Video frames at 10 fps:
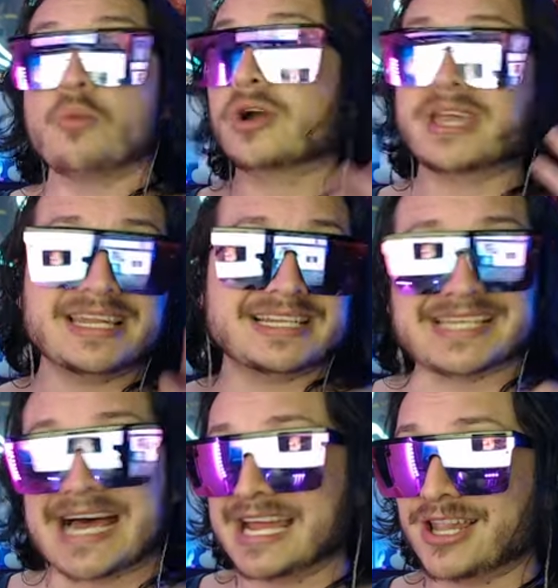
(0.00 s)
We'll get a
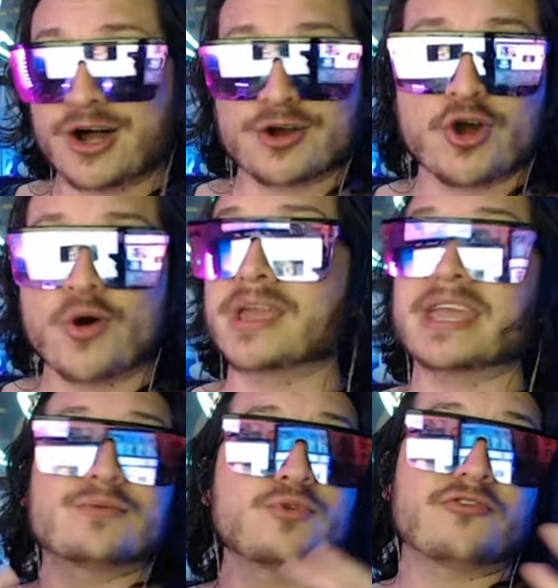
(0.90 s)
dialogue going
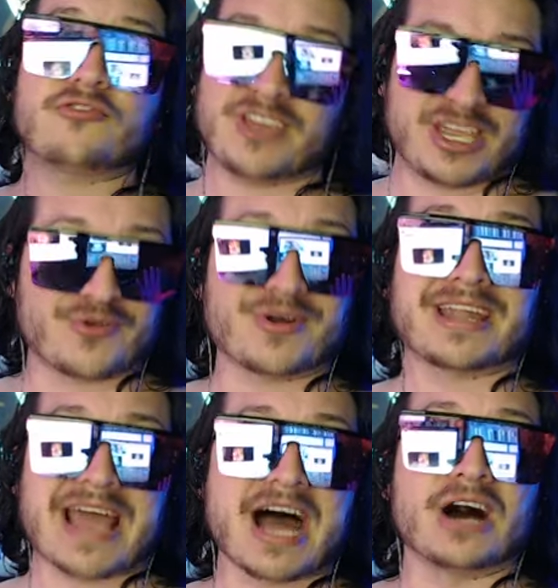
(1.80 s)
and we'll figure it
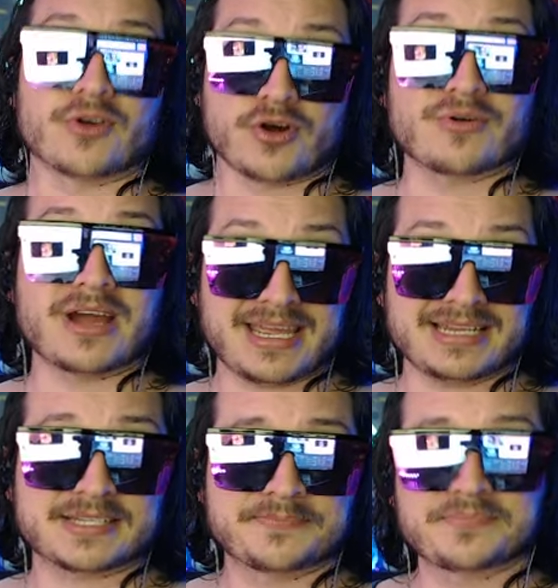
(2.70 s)
out, alright?